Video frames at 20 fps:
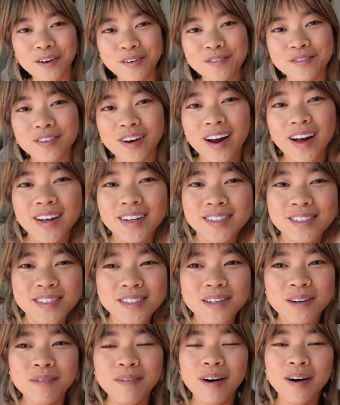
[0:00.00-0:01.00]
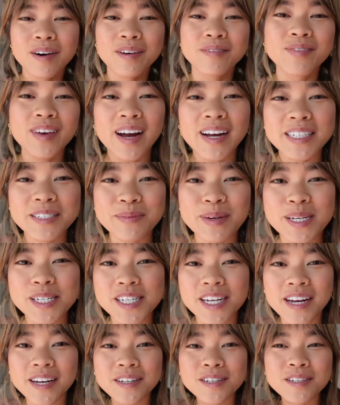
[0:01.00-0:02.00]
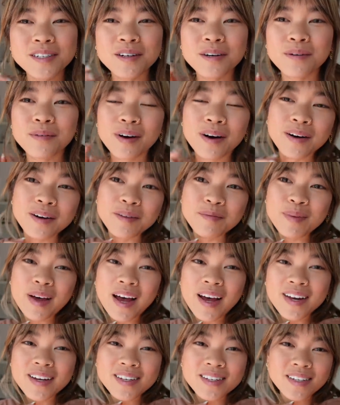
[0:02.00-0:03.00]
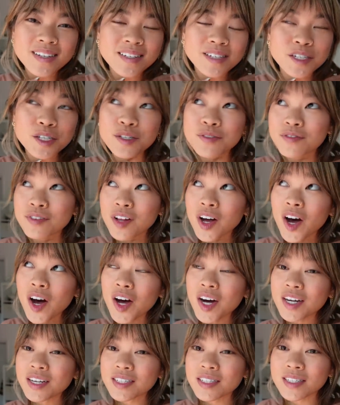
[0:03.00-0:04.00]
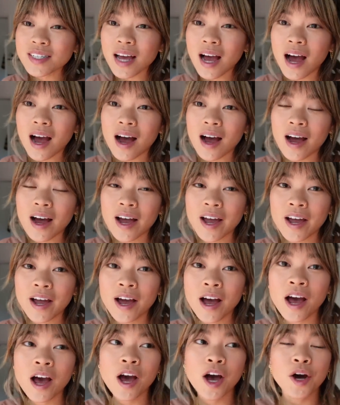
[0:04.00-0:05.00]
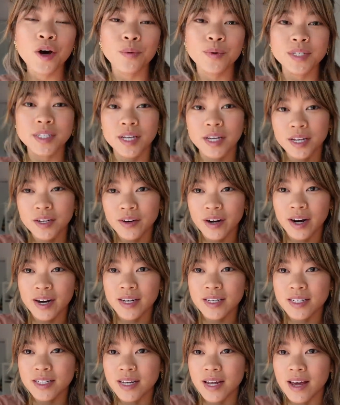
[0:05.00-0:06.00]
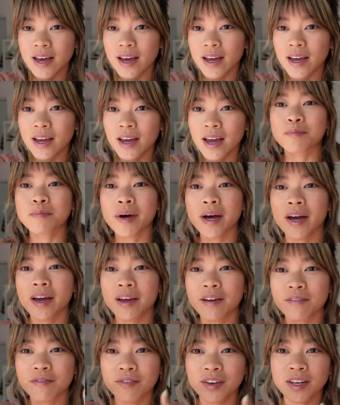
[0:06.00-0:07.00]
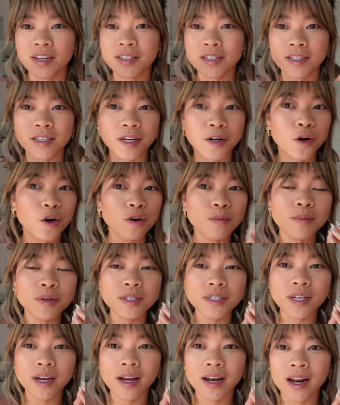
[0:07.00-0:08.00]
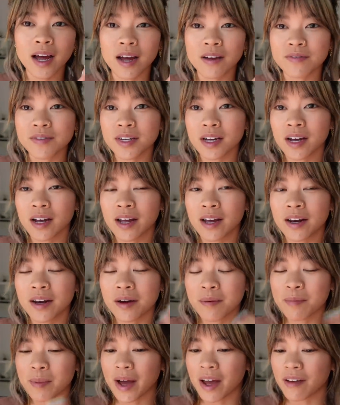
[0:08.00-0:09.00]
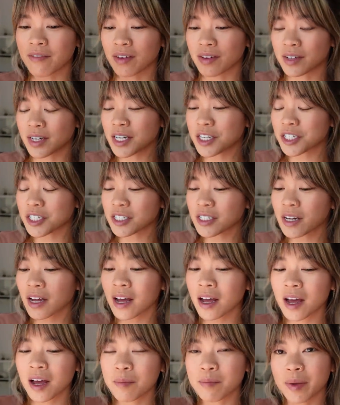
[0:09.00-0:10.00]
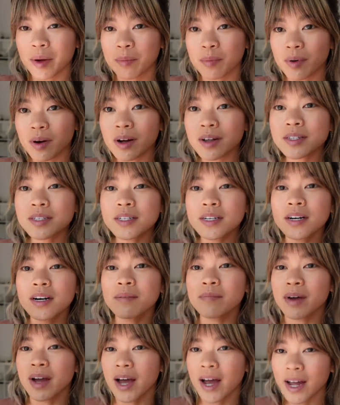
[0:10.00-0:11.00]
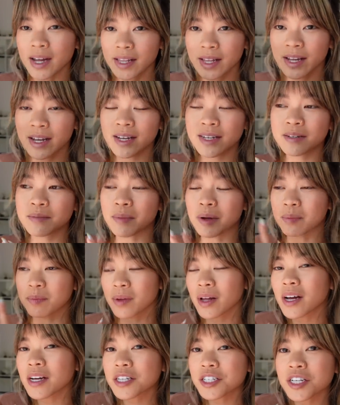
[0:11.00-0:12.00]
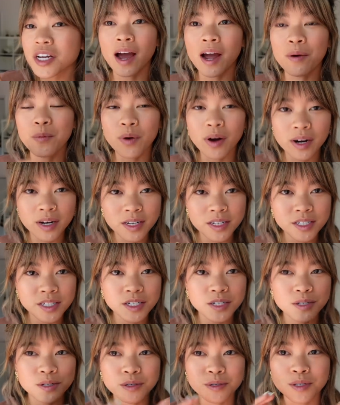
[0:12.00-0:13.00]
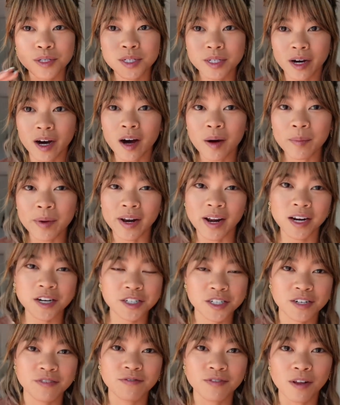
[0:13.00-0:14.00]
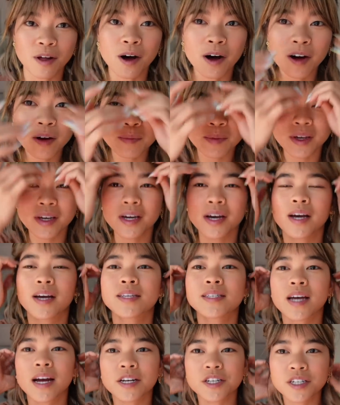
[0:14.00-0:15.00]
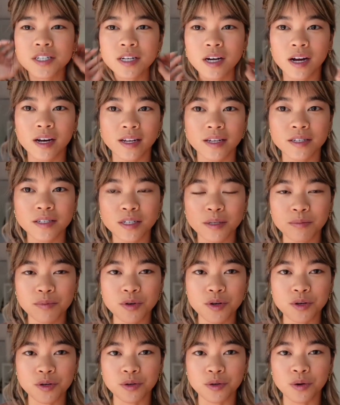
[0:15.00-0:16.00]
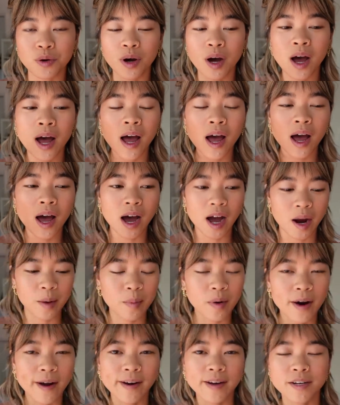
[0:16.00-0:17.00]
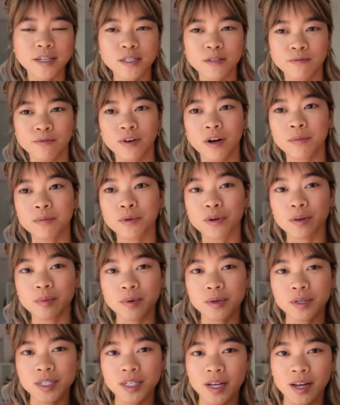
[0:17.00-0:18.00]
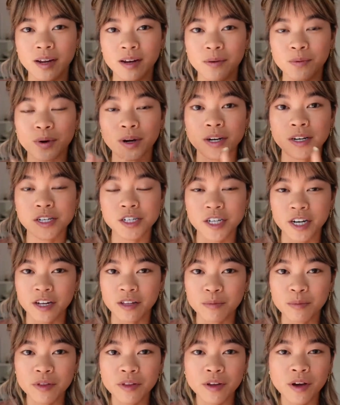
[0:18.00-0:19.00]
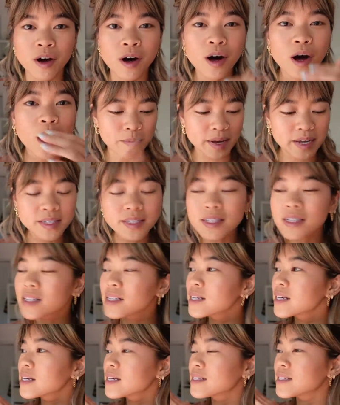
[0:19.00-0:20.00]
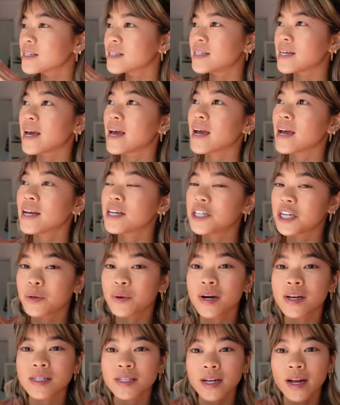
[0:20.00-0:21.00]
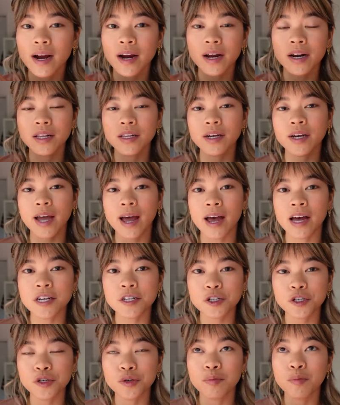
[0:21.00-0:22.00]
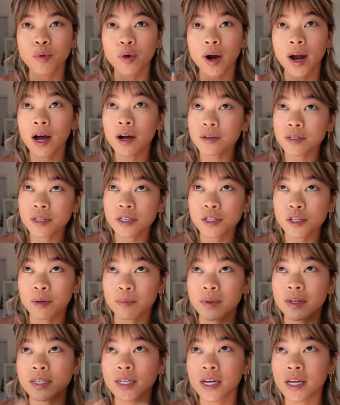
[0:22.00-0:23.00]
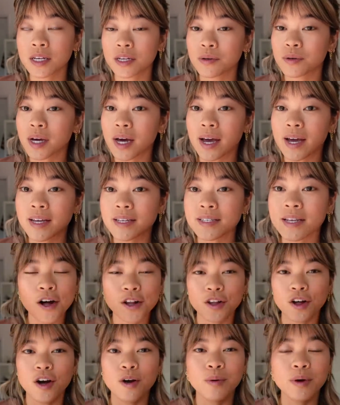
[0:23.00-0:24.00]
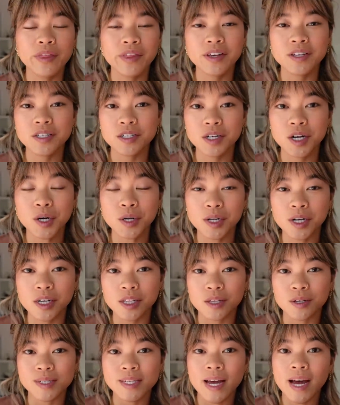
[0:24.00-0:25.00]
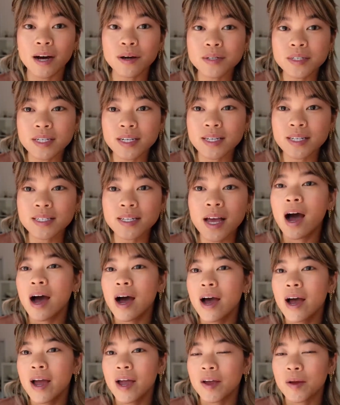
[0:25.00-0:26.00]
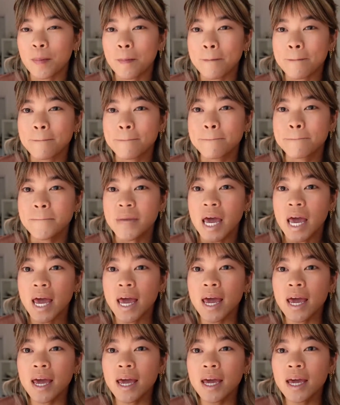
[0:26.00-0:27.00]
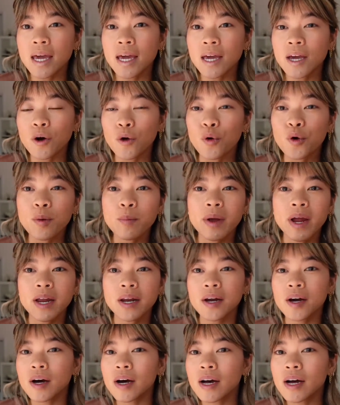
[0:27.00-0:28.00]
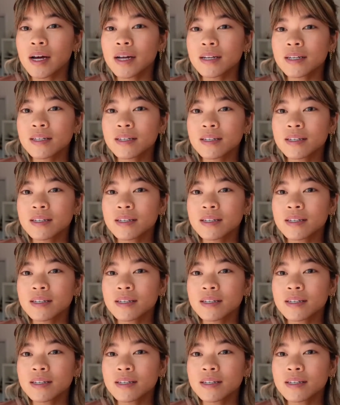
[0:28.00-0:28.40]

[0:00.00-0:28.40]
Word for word: friends, welcome back to my channel. Welcome back to the vlogs. I was getting ready today. My face is like almost done. I've done my foundation, my bronzer, my highlight, my blush. I wanted to stop and actually vlog because I just got in some new eye products from Laura Mercier and I wanted to share them with y'all. Basically today, Jaywaz and I are gonna look at two more houses. So I'm gonna take you guys along with us to go look at those houses. I may or may not